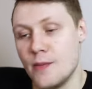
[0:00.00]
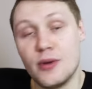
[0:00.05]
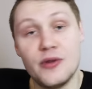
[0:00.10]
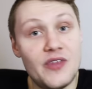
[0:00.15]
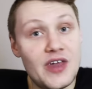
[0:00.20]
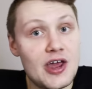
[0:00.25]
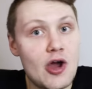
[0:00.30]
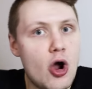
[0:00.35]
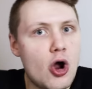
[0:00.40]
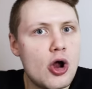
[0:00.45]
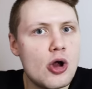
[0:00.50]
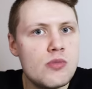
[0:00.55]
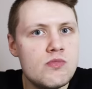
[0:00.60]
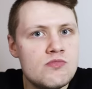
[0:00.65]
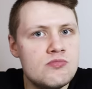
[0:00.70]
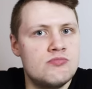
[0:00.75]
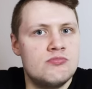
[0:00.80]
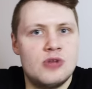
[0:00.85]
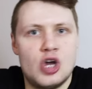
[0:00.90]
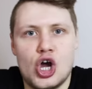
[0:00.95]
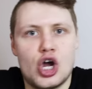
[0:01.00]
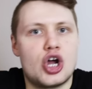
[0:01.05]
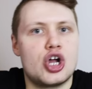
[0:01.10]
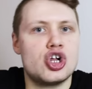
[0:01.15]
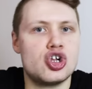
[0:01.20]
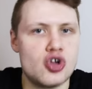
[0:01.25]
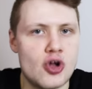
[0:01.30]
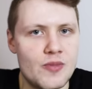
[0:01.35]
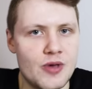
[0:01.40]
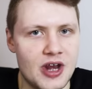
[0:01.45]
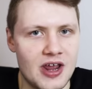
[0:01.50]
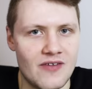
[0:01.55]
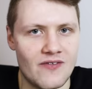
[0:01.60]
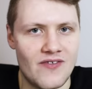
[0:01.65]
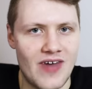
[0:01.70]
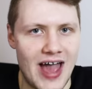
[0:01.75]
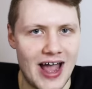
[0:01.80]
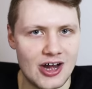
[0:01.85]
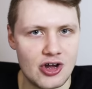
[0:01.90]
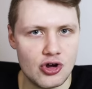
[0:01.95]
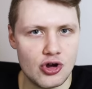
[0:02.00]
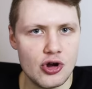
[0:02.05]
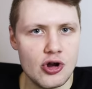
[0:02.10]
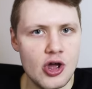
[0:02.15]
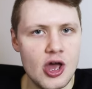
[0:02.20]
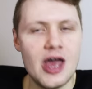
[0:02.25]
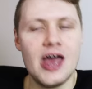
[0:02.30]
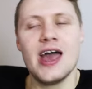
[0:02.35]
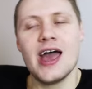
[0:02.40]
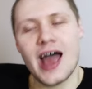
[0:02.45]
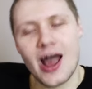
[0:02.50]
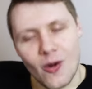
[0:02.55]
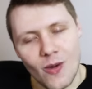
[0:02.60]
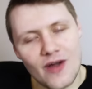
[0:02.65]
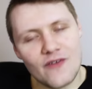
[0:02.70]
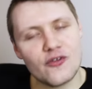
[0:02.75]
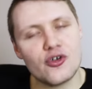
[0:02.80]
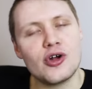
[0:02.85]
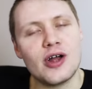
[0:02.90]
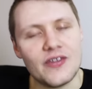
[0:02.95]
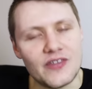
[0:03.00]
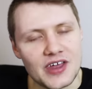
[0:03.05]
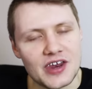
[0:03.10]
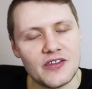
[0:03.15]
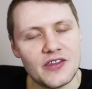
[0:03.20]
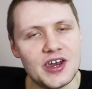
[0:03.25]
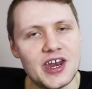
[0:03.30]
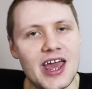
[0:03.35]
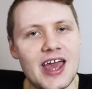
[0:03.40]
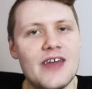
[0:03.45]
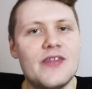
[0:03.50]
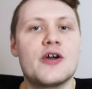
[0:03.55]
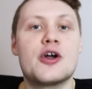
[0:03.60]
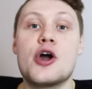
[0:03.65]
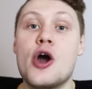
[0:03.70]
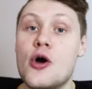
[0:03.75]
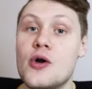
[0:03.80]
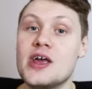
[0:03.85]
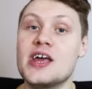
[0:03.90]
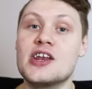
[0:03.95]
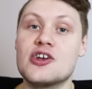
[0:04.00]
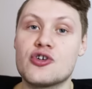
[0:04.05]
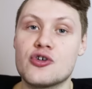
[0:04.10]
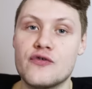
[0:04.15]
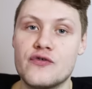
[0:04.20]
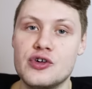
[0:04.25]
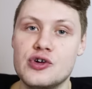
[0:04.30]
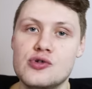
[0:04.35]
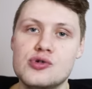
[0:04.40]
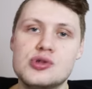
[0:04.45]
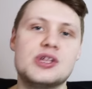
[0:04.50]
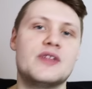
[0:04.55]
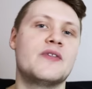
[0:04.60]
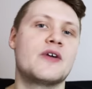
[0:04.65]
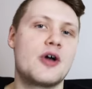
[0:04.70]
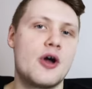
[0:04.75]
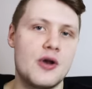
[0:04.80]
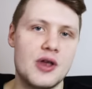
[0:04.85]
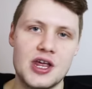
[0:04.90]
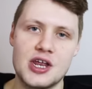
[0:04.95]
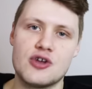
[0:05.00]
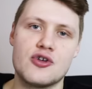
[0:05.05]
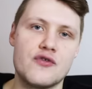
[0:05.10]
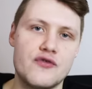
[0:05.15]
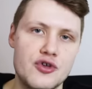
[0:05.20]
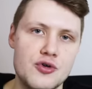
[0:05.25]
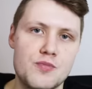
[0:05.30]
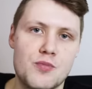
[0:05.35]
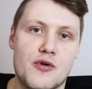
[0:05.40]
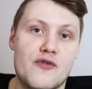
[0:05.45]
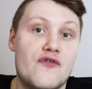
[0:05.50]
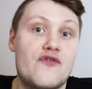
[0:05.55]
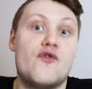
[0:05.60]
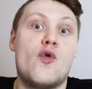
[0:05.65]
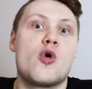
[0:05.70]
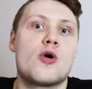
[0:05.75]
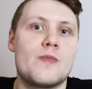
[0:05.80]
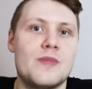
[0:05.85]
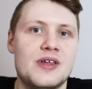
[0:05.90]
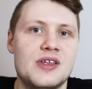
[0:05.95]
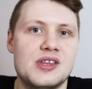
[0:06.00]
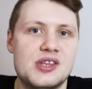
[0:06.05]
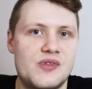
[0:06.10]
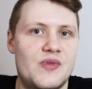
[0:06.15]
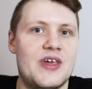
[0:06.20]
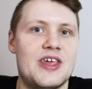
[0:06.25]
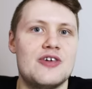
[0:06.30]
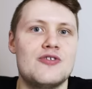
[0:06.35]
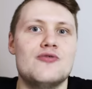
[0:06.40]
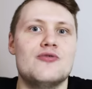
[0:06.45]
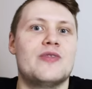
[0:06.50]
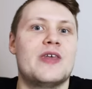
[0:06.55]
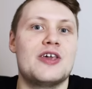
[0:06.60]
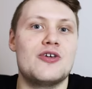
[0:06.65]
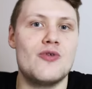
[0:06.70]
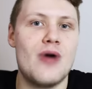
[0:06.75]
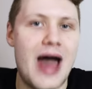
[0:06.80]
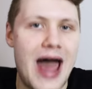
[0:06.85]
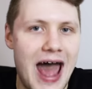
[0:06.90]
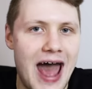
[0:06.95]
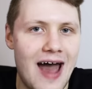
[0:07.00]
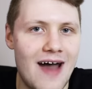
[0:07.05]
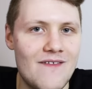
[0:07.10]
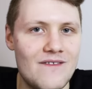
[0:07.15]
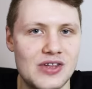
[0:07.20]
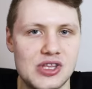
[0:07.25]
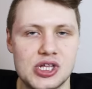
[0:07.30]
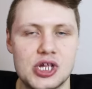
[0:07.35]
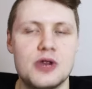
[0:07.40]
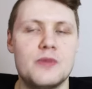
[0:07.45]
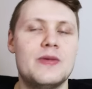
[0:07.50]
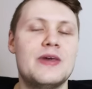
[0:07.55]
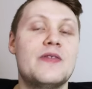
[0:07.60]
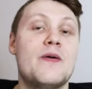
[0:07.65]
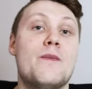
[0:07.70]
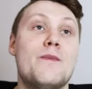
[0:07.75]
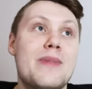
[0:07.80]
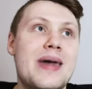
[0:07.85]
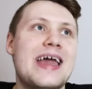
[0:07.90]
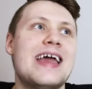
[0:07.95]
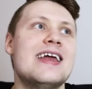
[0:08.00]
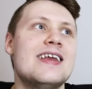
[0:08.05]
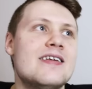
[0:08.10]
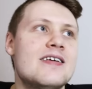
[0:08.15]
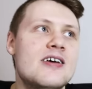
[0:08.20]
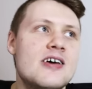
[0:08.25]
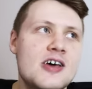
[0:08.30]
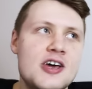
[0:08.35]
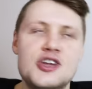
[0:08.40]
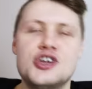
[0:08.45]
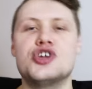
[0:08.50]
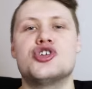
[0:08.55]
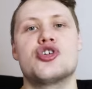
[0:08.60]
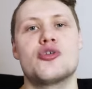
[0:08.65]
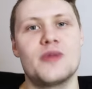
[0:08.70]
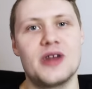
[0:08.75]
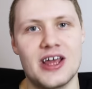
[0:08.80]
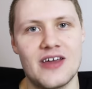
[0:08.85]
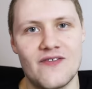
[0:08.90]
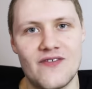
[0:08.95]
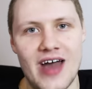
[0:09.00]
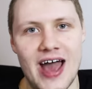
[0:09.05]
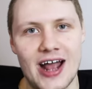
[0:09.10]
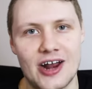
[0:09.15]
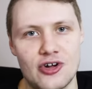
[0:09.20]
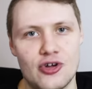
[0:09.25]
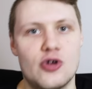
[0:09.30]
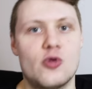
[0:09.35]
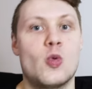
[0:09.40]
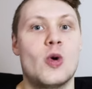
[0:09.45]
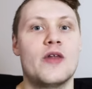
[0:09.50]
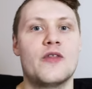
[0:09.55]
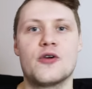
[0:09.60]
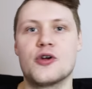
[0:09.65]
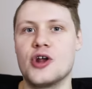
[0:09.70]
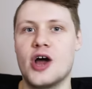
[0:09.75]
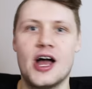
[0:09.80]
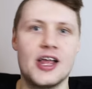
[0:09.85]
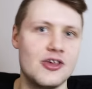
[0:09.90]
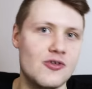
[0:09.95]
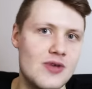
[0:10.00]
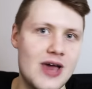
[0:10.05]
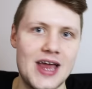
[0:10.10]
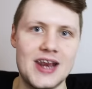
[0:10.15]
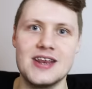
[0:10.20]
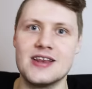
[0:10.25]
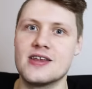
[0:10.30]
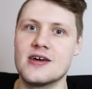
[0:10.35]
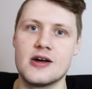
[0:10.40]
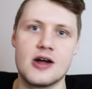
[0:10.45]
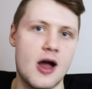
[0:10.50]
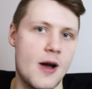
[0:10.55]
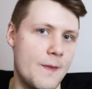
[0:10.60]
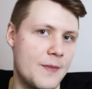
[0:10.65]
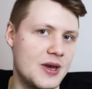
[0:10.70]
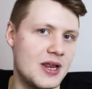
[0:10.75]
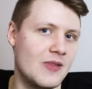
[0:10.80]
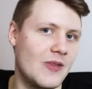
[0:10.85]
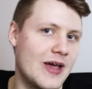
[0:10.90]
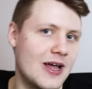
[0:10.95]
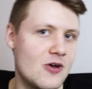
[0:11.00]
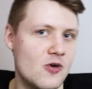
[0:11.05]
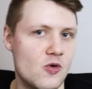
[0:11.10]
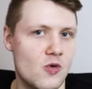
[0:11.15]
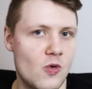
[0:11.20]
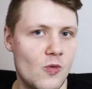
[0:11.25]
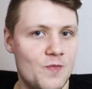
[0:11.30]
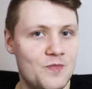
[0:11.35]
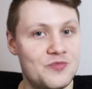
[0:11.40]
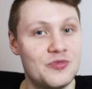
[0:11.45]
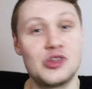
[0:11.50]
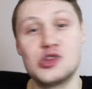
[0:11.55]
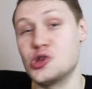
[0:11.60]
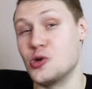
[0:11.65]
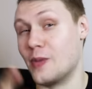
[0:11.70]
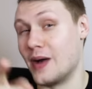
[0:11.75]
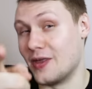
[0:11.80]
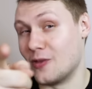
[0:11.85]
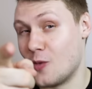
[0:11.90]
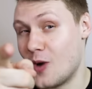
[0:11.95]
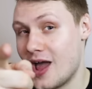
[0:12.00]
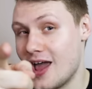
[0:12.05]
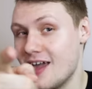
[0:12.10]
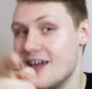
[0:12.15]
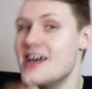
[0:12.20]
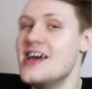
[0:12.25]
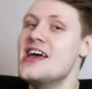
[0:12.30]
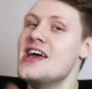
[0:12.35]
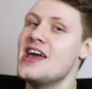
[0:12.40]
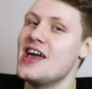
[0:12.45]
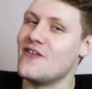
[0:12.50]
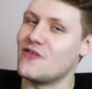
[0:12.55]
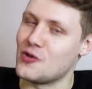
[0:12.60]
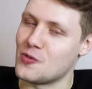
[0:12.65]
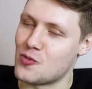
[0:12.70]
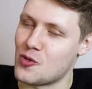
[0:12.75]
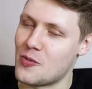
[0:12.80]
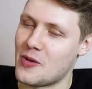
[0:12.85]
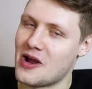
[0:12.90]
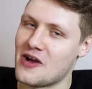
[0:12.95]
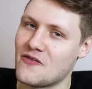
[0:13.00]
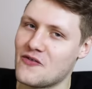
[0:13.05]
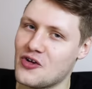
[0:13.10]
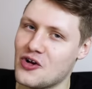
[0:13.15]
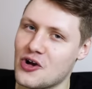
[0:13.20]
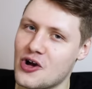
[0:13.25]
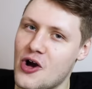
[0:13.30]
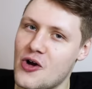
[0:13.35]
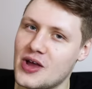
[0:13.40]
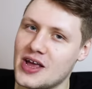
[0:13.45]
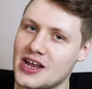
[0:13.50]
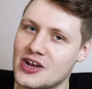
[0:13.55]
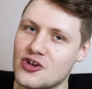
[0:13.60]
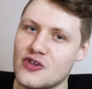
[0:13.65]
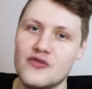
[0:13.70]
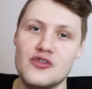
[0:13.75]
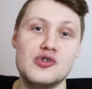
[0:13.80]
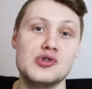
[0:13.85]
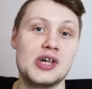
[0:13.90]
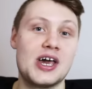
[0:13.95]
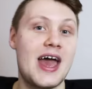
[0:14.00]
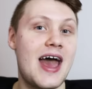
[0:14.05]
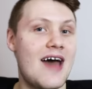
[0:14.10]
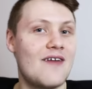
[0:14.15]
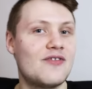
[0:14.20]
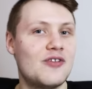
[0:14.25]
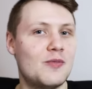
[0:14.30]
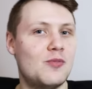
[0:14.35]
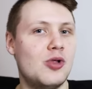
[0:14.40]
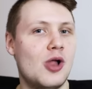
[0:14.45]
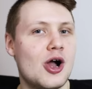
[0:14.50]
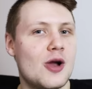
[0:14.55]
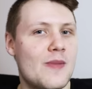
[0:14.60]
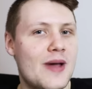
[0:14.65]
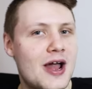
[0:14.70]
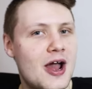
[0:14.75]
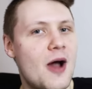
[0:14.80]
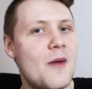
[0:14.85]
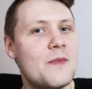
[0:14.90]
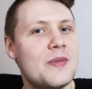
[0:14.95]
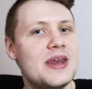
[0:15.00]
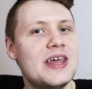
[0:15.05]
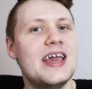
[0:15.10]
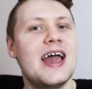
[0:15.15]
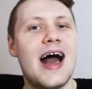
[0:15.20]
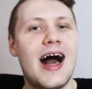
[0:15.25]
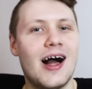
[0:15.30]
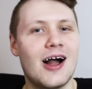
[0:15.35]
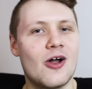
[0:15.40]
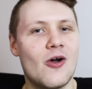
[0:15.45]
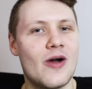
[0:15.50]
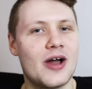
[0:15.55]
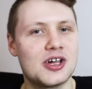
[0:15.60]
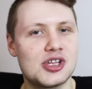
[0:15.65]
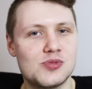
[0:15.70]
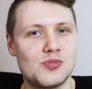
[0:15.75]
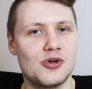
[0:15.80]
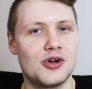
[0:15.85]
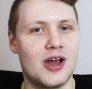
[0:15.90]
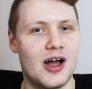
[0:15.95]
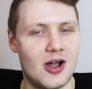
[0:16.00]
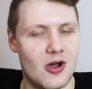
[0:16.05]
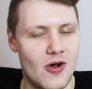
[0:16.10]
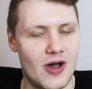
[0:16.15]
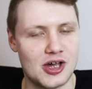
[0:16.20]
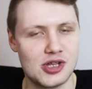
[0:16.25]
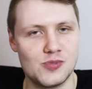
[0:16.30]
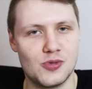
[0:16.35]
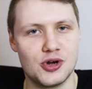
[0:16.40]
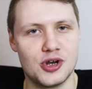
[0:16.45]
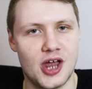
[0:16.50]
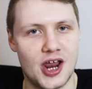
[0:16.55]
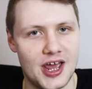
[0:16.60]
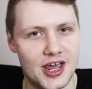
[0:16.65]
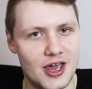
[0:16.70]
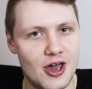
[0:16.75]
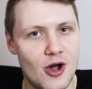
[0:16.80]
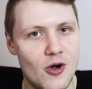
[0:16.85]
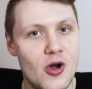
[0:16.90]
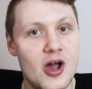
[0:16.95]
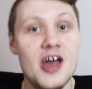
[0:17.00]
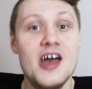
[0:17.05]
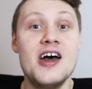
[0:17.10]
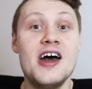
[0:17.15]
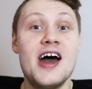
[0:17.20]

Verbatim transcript: but they are a contributing factor. However, at the end of the day, the coding interviews and the coding interview performance that you that you have is going to be the main determining factor in whether or not you get into a company like Google. So by the way, if you're preparing for your coding interviews, I have to plug my company, AlgoExpert, algo expert dot i o.